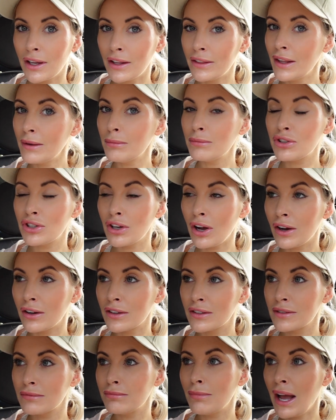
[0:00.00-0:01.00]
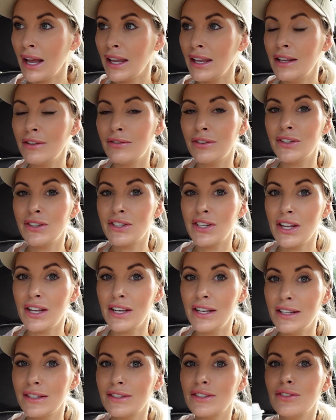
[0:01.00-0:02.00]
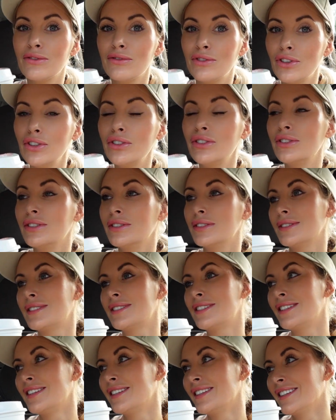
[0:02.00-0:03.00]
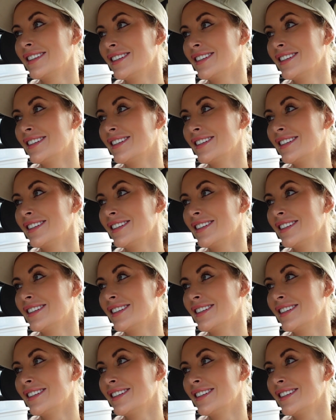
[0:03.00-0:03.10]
And them jogs might even turn into runs.